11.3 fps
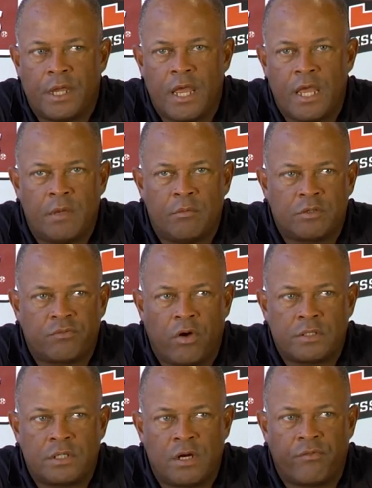game as
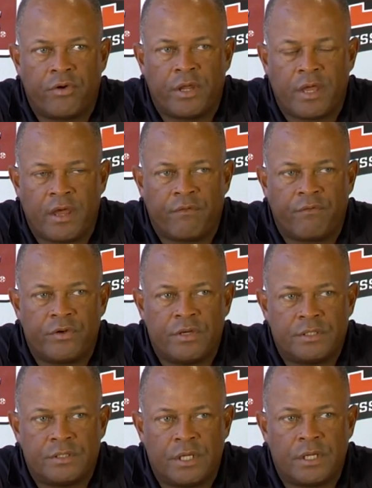far as covering every
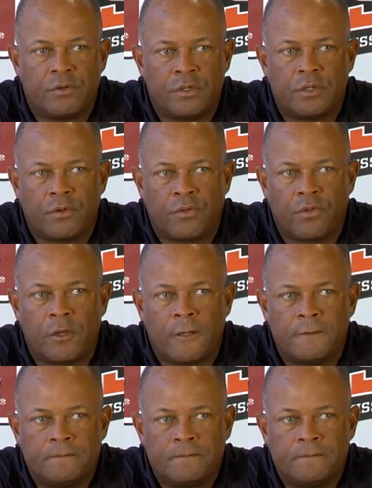single little thing.